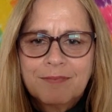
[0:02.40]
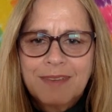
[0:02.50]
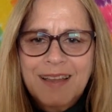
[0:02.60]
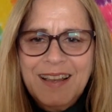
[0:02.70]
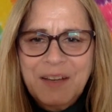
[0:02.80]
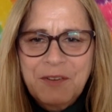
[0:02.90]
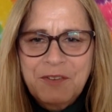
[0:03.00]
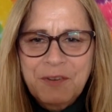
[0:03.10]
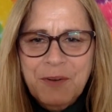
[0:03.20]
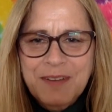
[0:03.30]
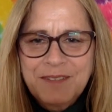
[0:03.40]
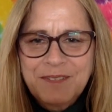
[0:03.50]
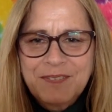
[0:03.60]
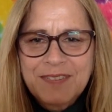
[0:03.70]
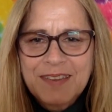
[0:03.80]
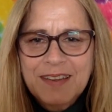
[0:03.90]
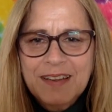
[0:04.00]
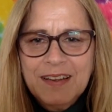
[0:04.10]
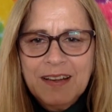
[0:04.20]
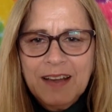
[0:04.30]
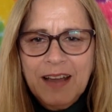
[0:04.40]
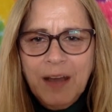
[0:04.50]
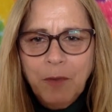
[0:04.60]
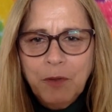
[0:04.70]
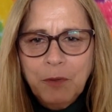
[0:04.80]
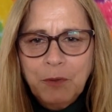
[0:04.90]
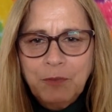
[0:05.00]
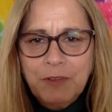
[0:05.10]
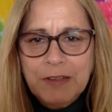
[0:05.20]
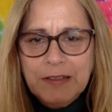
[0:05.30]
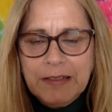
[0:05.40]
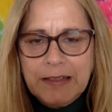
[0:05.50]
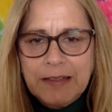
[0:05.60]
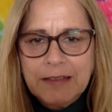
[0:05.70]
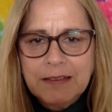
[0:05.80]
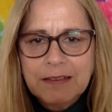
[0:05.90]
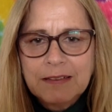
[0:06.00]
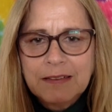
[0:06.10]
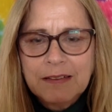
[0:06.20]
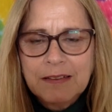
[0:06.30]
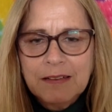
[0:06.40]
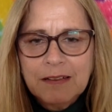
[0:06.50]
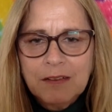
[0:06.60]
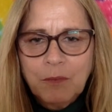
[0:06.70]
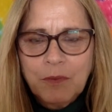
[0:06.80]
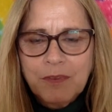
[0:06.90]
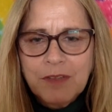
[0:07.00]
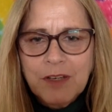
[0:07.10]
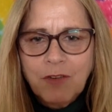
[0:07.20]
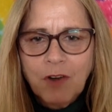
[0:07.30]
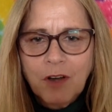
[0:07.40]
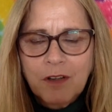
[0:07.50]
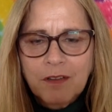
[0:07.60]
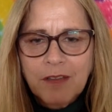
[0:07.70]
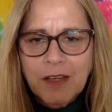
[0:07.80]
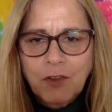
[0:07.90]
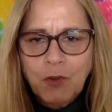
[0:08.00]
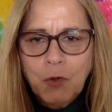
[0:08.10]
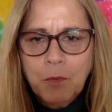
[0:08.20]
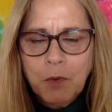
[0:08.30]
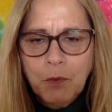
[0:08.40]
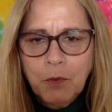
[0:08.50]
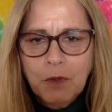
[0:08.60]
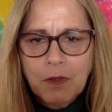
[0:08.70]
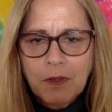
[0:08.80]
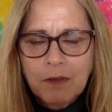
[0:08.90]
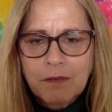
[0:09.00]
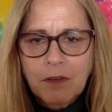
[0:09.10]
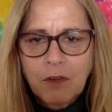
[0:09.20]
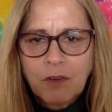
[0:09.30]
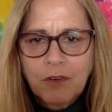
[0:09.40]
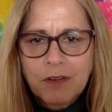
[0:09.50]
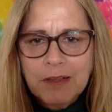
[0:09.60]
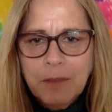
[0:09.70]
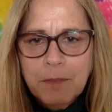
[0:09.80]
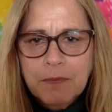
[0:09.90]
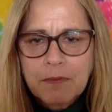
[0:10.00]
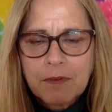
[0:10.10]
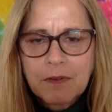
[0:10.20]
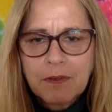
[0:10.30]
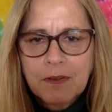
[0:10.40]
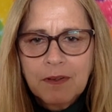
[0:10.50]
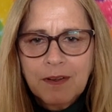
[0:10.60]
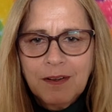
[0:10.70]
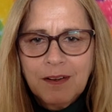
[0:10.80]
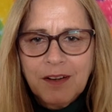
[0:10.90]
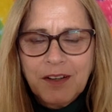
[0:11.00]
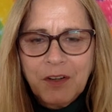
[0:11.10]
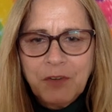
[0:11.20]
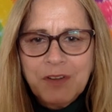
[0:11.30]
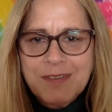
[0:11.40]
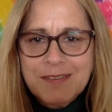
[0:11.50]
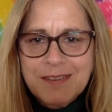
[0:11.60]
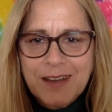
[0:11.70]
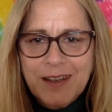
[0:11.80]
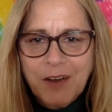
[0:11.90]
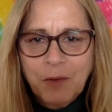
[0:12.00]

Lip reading: Hello, everyone. How are you all feeling? We're sitting right at that new moon and the solar eclipse. I know yesterday